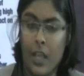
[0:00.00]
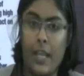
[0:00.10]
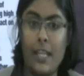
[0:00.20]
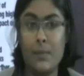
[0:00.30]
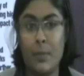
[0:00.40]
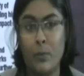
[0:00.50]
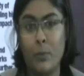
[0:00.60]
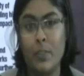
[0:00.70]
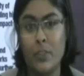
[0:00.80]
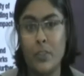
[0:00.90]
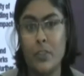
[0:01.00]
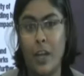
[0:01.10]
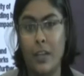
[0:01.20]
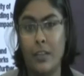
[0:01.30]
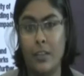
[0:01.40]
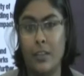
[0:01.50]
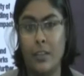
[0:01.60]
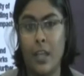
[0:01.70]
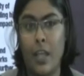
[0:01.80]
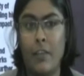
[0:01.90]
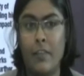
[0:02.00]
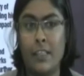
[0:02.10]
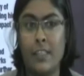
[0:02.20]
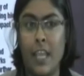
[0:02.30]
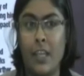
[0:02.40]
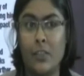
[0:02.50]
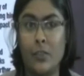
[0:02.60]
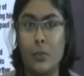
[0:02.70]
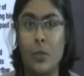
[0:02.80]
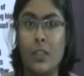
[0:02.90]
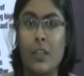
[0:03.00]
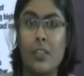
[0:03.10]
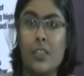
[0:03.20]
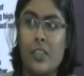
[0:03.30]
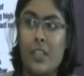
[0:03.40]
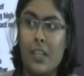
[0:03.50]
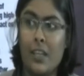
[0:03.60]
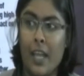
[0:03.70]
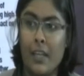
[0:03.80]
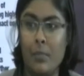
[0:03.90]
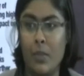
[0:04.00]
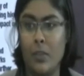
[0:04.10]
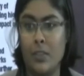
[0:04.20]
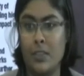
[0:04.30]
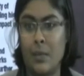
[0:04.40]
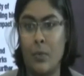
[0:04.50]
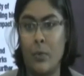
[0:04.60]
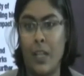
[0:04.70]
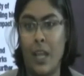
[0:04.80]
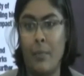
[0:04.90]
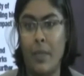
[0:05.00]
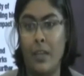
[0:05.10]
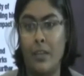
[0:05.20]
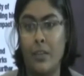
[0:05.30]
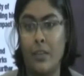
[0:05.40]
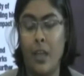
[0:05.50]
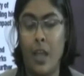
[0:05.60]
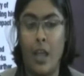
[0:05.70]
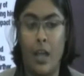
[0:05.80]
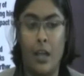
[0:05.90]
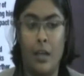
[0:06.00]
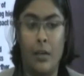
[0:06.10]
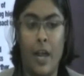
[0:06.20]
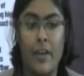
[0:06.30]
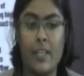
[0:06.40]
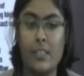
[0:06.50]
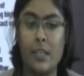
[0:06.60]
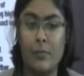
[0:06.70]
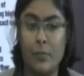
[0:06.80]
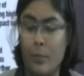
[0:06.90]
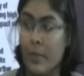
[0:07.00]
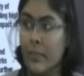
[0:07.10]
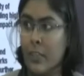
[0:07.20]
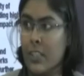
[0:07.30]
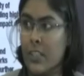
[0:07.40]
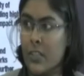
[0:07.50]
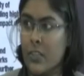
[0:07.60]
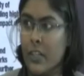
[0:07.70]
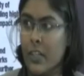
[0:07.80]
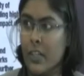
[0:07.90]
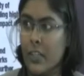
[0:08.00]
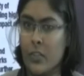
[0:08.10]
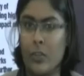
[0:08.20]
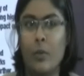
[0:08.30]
A lesbian woman should not feel scared to walk down the street at night because someone will come and harass them for their sexual orientation.